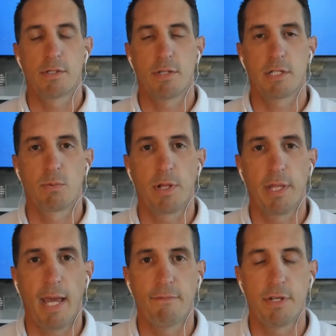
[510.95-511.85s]
So that's
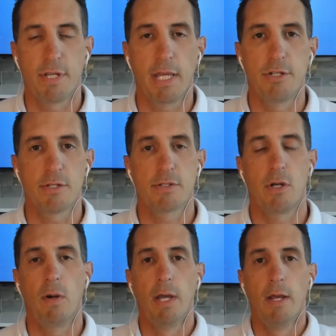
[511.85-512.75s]
really advantageous.
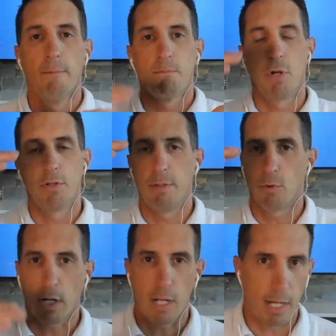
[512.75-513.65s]
So building
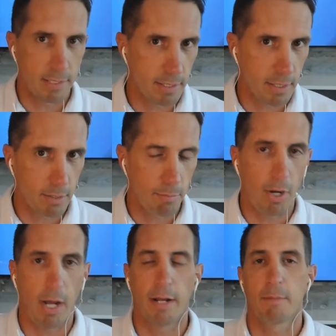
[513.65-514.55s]
more content on your
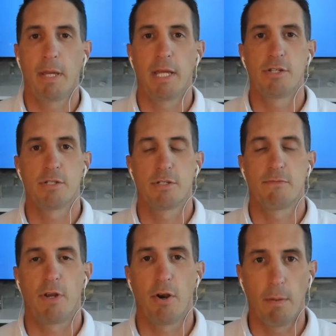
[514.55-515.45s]
product pages is
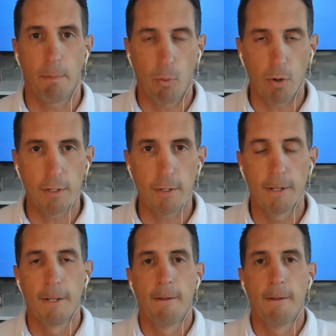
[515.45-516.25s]
very important.